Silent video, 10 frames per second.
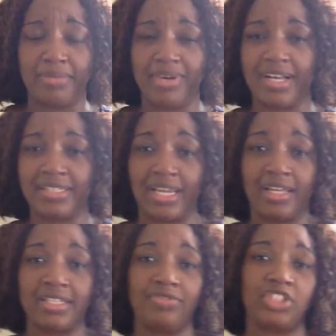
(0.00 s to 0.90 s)
because a
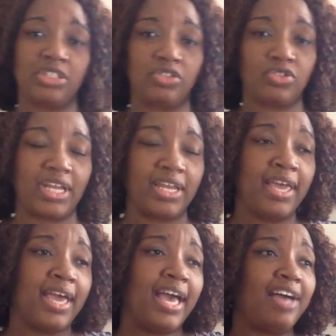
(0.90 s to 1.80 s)
lot of children
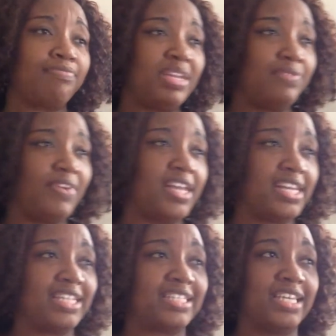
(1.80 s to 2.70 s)
have been
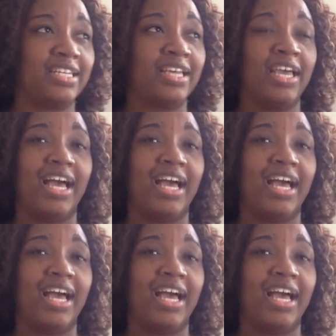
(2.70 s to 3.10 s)
violated